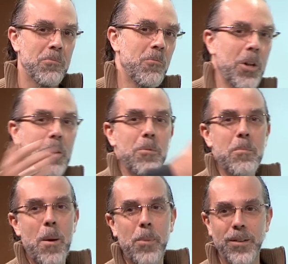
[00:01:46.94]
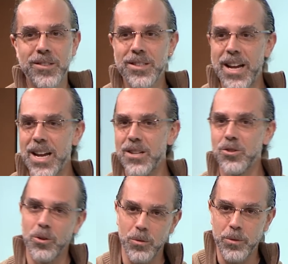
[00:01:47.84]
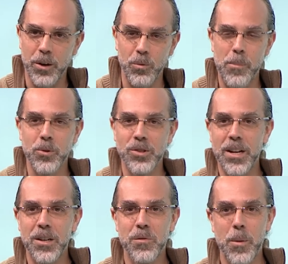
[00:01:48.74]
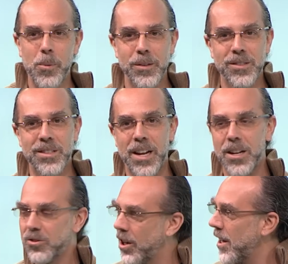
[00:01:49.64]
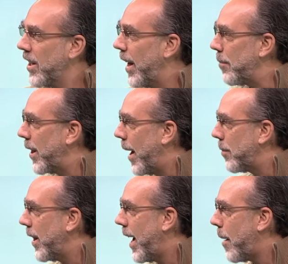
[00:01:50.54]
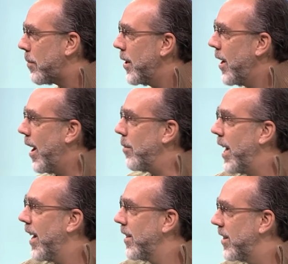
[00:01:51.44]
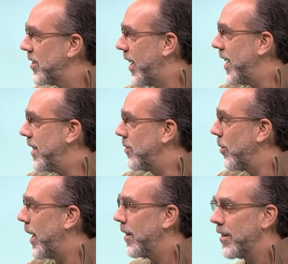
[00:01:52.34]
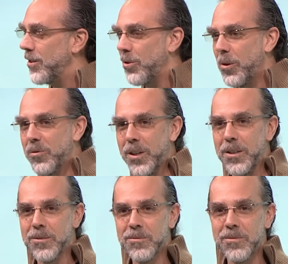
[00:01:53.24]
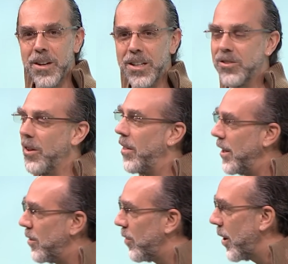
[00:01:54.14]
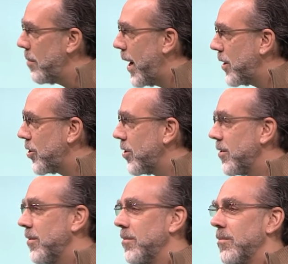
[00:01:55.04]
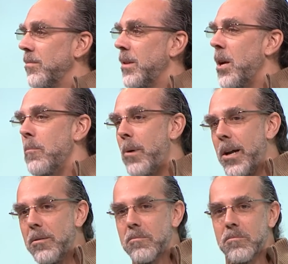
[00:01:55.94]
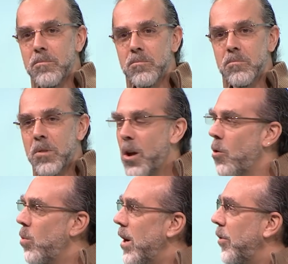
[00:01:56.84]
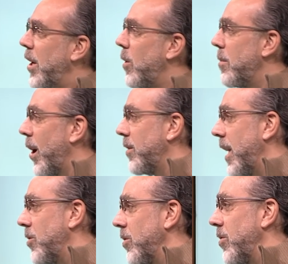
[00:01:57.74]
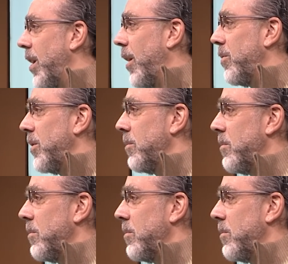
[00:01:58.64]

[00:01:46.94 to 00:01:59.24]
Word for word: Welcome them up on stage, or their representative up on stage, clap, clap, clap. And we handed this guy, Grant, the trophy. And he said, thank you very much, but we don't think we've been audacious enough.